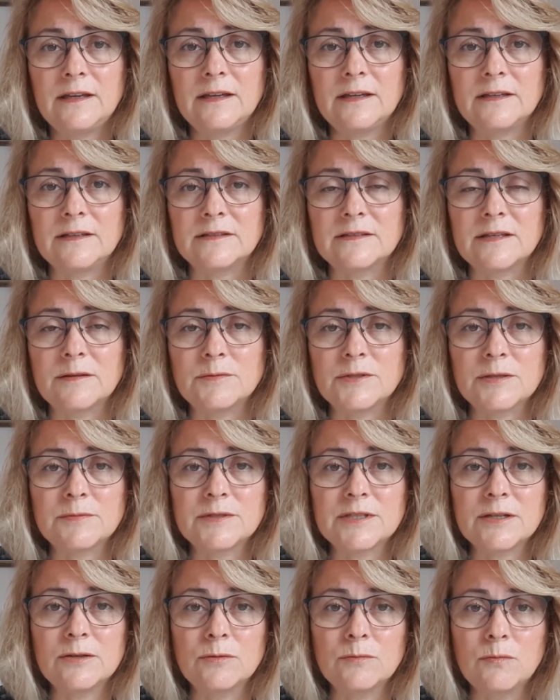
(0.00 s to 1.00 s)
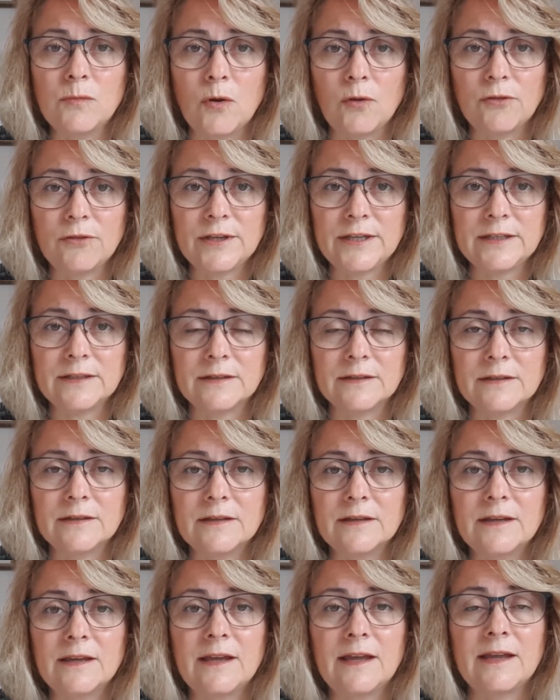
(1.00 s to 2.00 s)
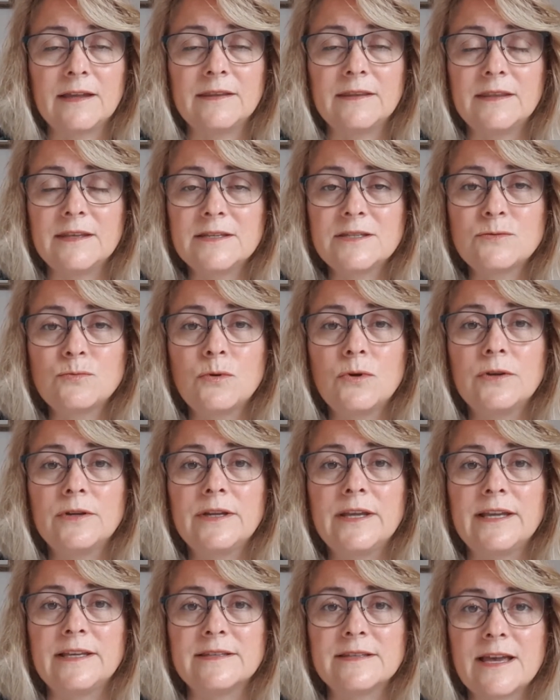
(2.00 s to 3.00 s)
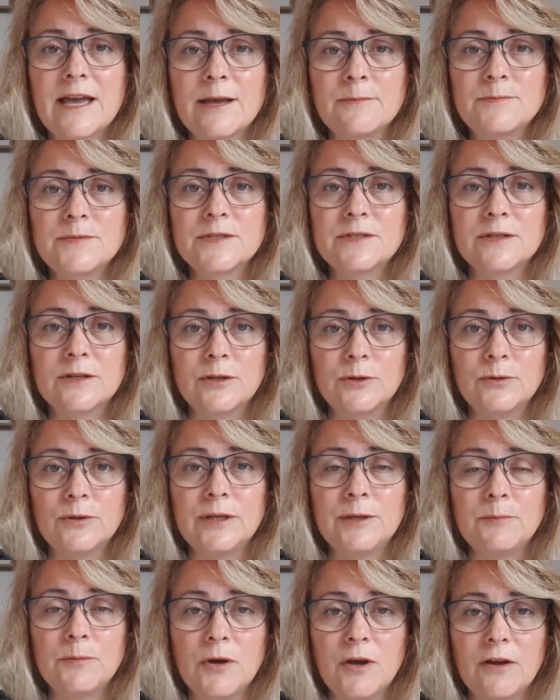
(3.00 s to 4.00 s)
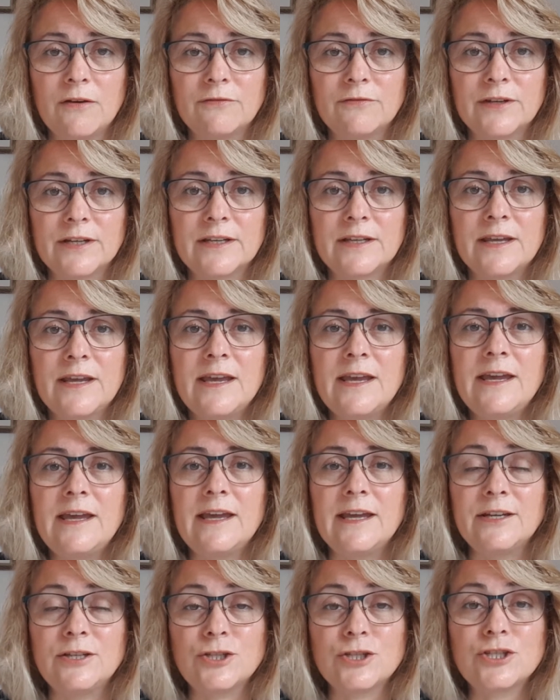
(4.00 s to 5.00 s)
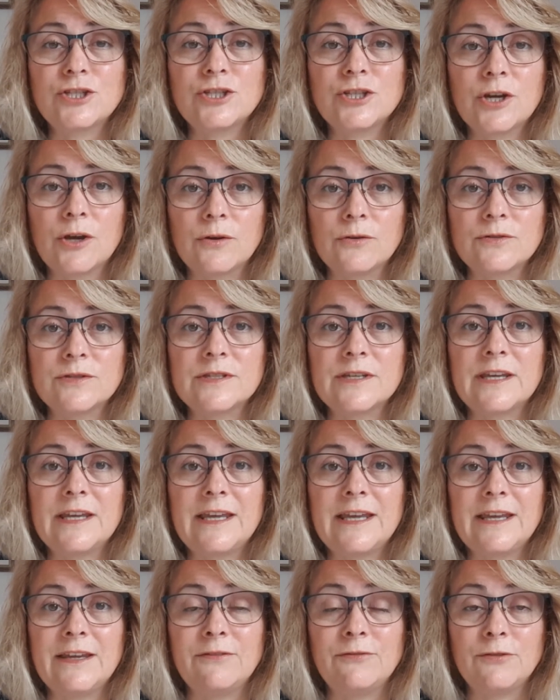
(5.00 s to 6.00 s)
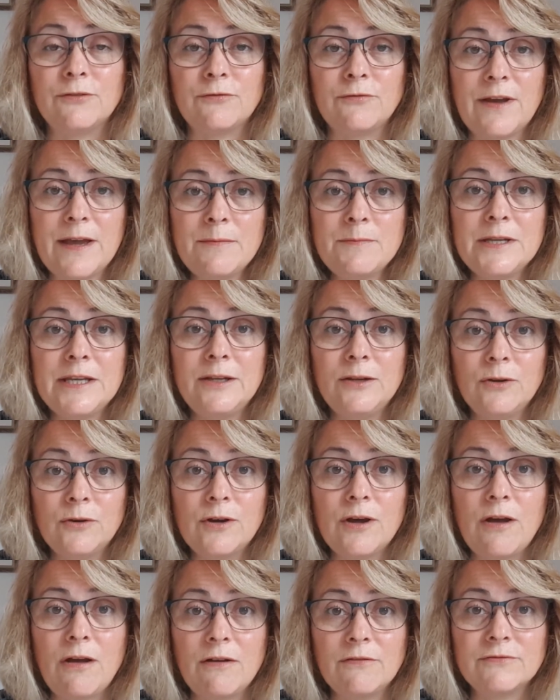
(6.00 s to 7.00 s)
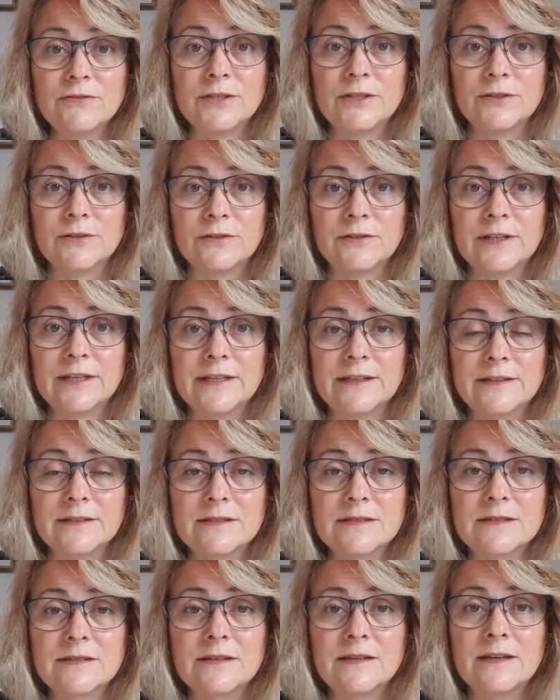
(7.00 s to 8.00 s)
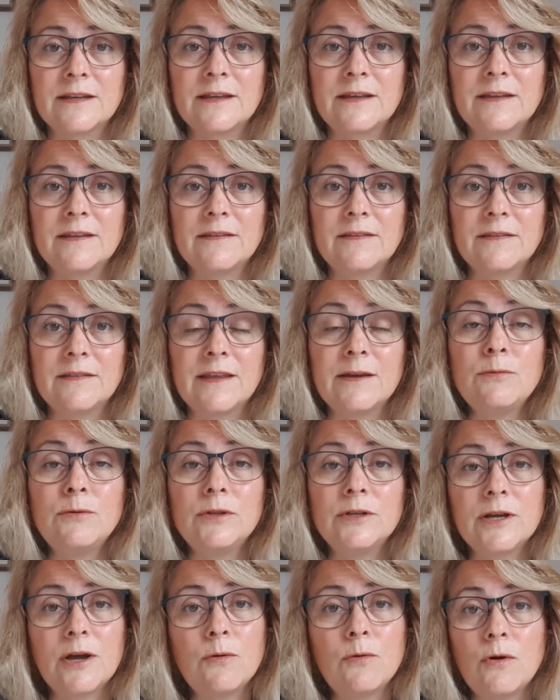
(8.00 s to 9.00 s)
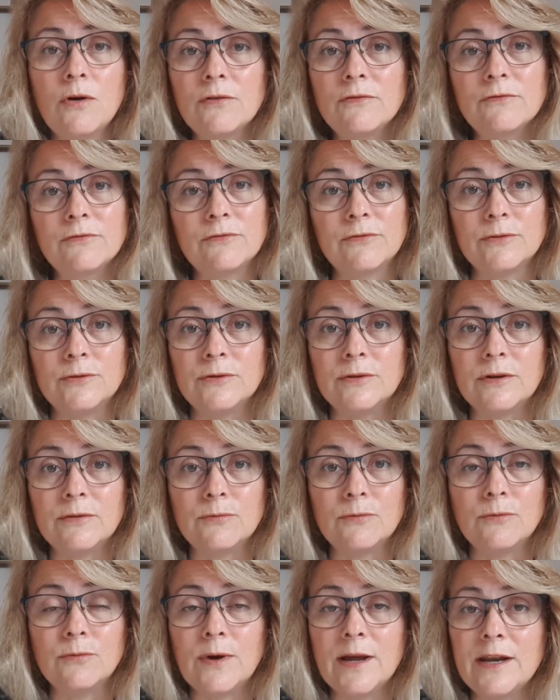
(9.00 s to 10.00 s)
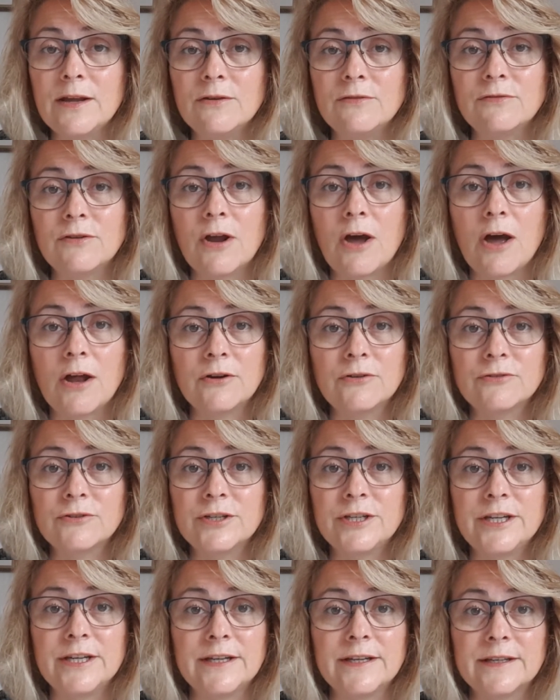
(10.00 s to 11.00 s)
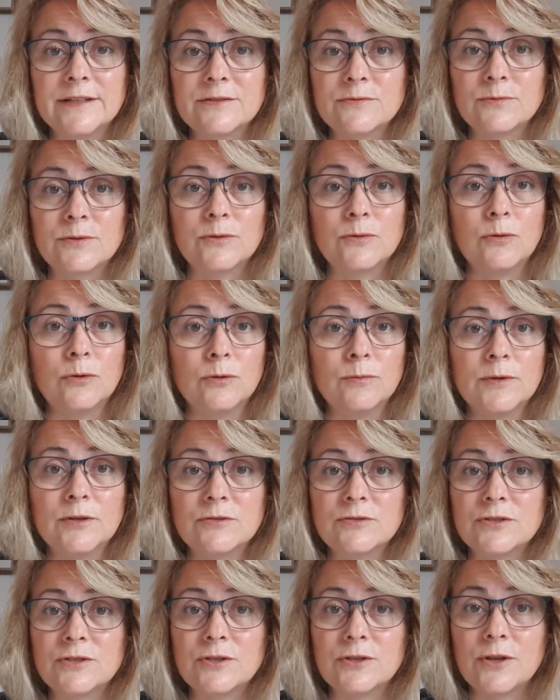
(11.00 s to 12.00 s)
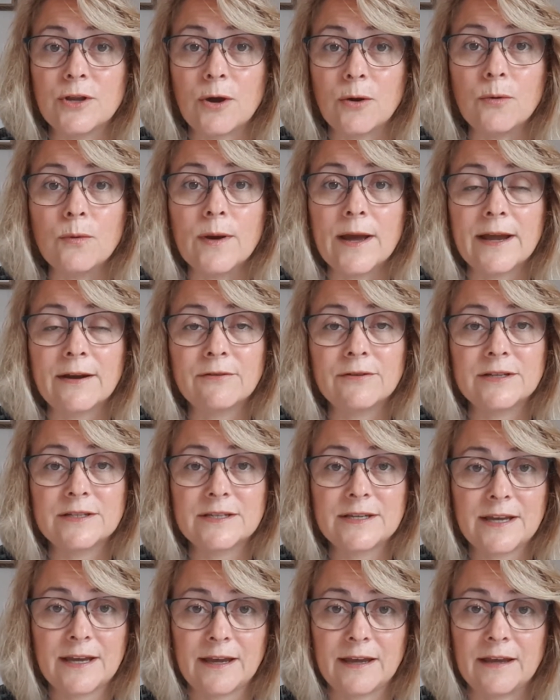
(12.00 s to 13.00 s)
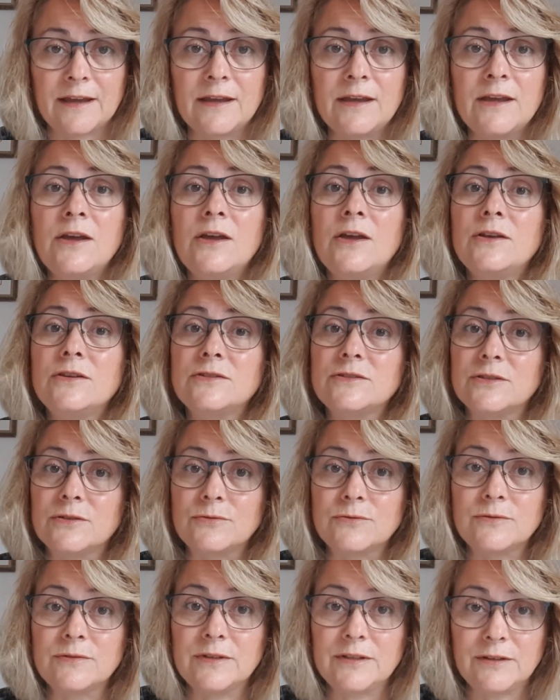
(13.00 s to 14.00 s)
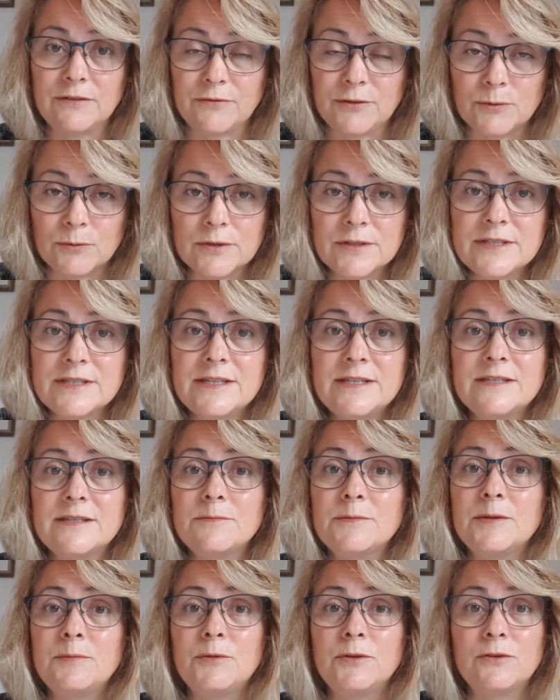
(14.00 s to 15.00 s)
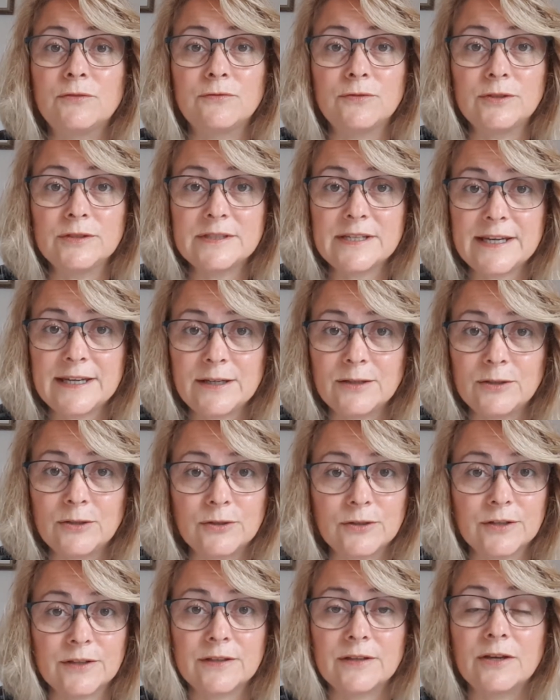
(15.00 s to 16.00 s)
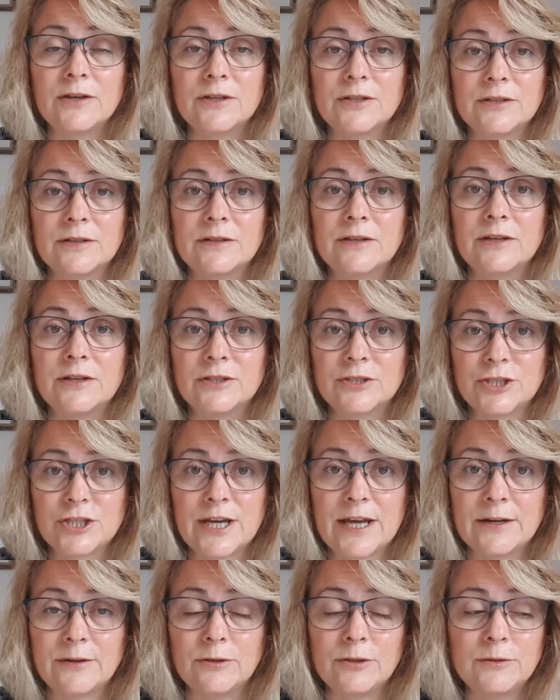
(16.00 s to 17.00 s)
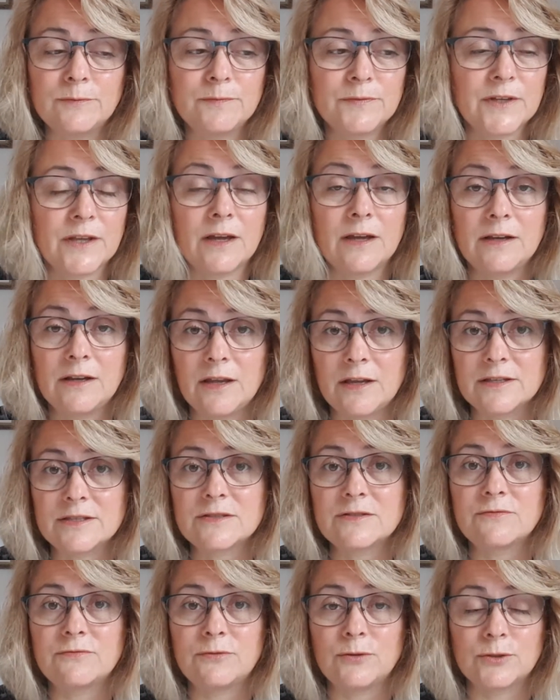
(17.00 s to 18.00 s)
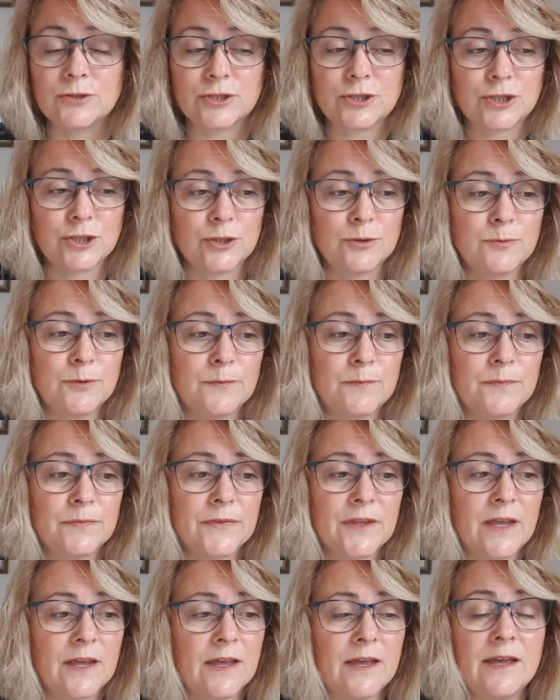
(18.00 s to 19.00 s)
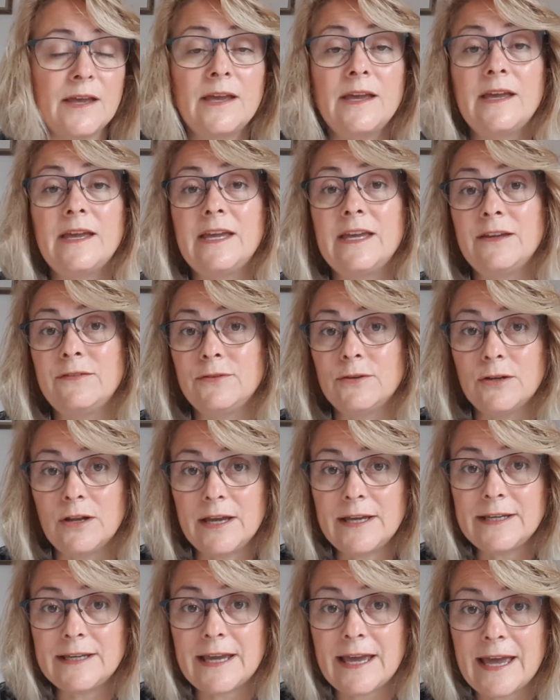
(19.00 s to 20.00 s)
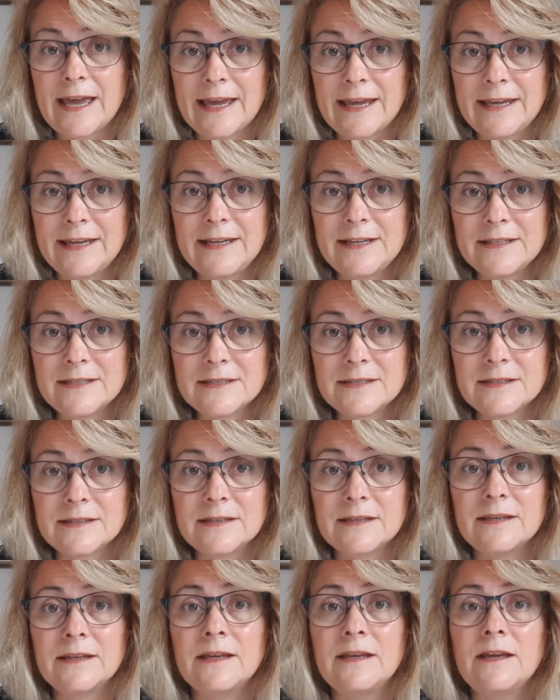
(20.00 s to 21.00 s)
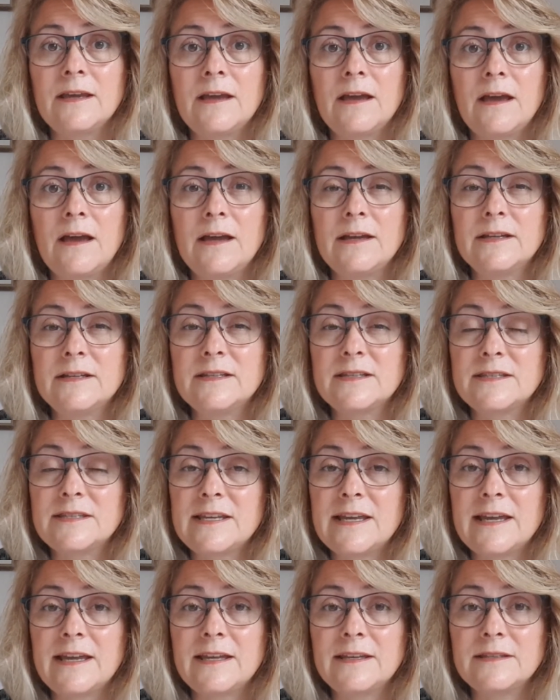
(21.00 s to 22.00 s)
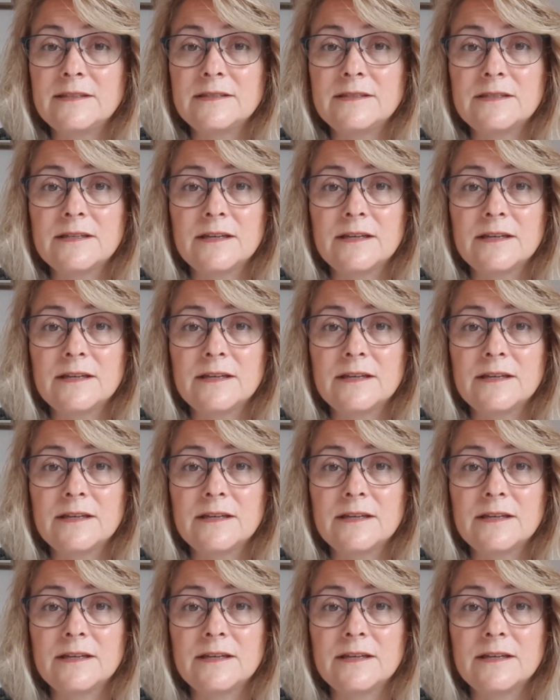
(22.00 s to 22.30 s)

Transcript: and sometimes they look moth-eaten, and this one is absolutely perfect. It just shows if your family look after your things, they will go on for well over 100 years with almost no wear and tear. So if you want to see something beautiful, take a look at her channel, her last floss tube. If you like Hayes, I understand